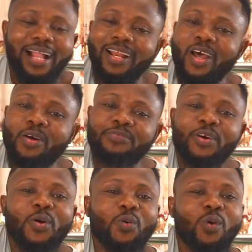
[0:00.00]
love
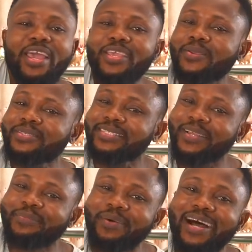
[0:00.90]
the way you say
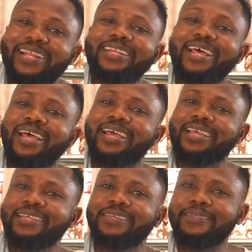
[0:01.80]
my
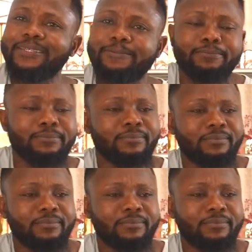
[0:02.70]
name.